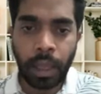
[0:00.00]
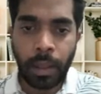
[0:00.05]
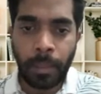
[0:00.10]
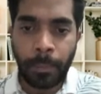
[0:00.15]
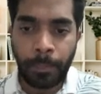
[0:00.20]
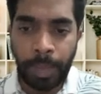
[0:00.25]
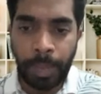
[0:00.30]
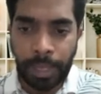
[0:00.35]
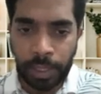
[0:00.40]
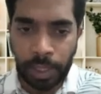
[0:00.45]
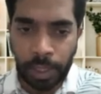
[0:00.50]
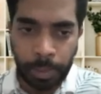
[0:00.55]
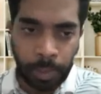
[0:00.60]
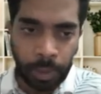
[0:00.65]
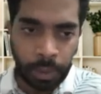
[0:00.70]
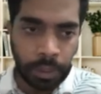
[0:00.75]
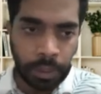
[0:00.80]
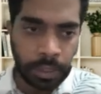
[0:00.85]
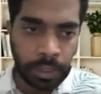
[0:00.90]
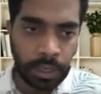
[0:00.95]
Based
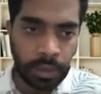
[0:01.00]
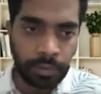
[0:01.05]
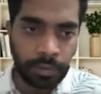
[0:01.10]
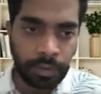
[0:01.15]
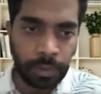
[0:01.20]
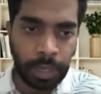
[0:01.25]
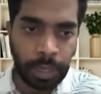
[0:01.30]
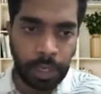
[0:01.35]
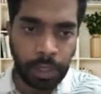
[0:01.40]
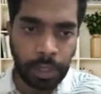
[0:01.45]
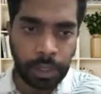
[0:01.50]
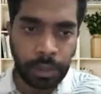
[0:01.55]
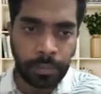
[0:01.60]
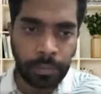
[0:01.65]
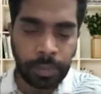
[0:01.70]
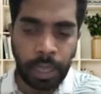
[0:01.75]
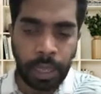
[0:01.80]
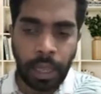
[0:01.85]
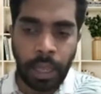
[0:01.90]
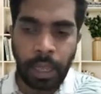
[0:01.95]
upon this
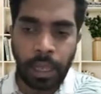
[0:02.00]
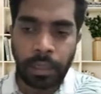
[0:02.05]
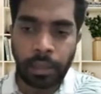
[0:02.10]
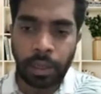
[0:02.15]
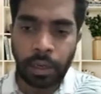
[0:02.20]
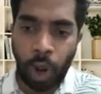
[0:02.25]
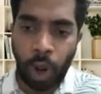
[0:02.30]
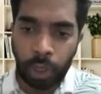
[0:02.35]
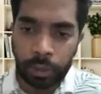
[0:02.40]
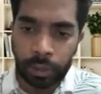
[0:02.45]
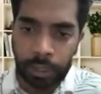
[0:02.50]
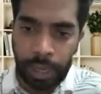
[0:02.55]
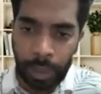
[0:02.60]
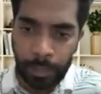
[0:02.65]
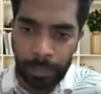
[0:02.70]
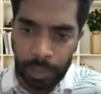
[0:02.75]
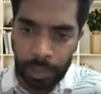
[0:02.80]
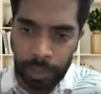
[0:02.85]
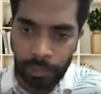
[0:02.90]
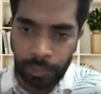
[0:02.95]
information, in the northern
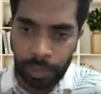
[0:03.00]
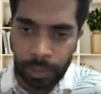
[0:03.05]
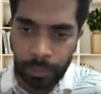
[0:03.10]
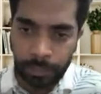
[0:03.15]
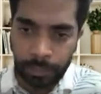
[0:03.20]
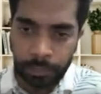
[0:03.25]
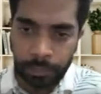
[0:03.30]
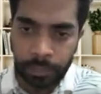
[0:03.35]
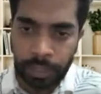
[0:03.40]
hemisphere,